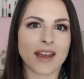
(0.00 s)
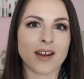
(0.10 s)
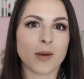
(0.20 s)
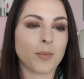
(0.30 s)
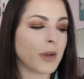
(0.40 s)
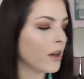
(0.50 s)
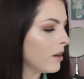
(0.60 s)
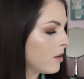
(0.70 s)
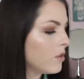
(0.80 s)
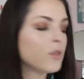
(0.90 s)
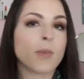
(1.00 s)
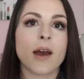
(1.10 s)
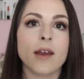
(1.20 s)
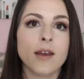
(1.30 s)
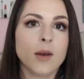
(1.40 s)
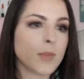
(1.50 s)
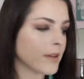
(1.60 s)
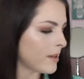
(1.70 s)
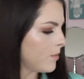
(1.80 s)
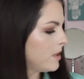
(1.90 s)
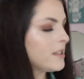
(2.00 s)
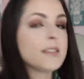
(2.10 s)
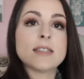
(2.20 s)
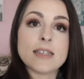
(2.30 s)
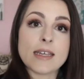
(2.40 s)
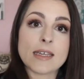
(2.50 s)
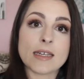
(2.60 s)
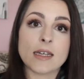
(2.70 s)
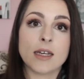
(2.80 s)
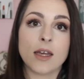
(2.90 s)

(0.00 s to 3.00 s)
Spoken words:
and a mirror close by because I want to see